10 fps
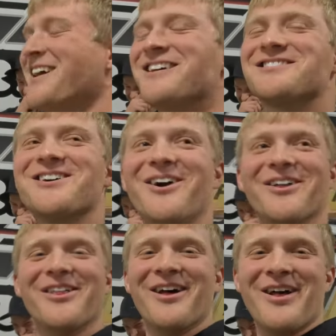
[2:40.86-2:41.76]
awesome.
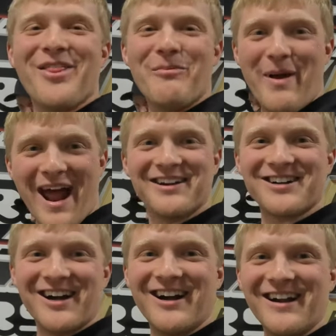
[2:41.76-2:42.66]
So the
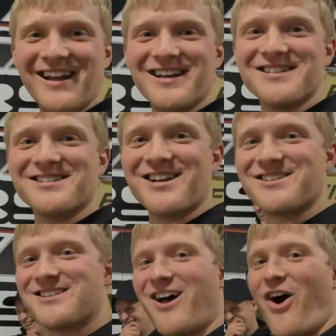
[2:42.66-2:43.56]
banter is
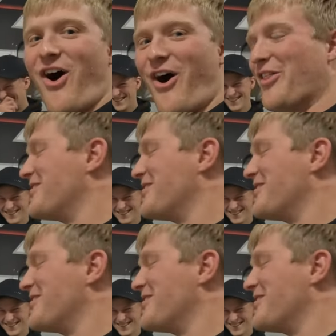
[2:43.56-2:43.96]
just all